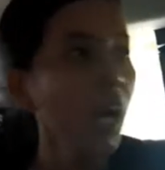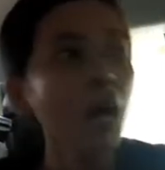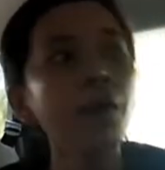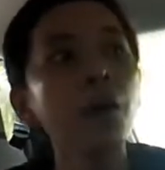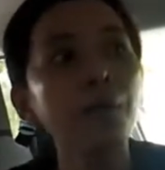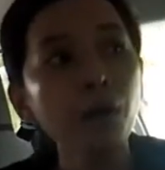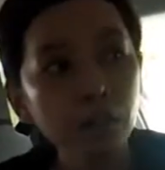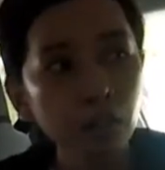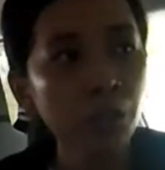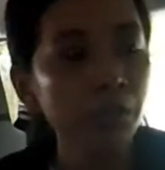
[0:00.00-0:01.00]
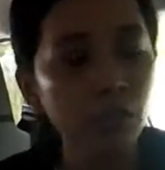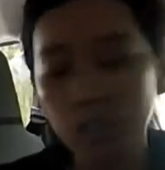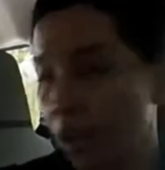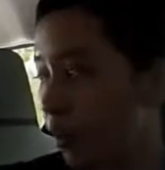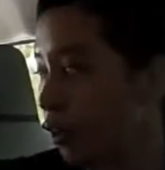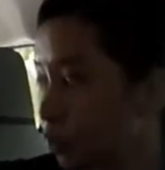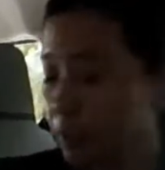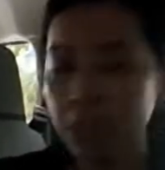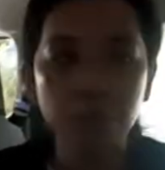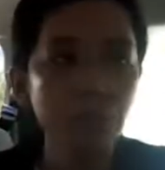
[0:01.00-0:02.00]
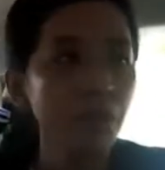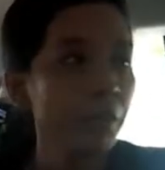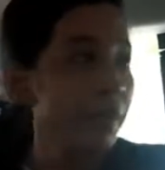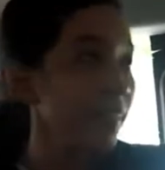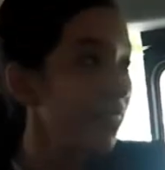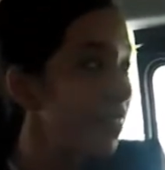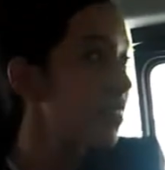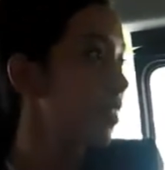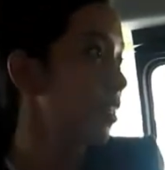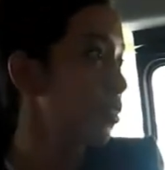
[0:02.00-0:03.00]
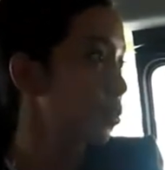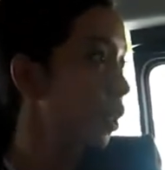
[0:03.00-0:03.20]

our OBU will be intelligent to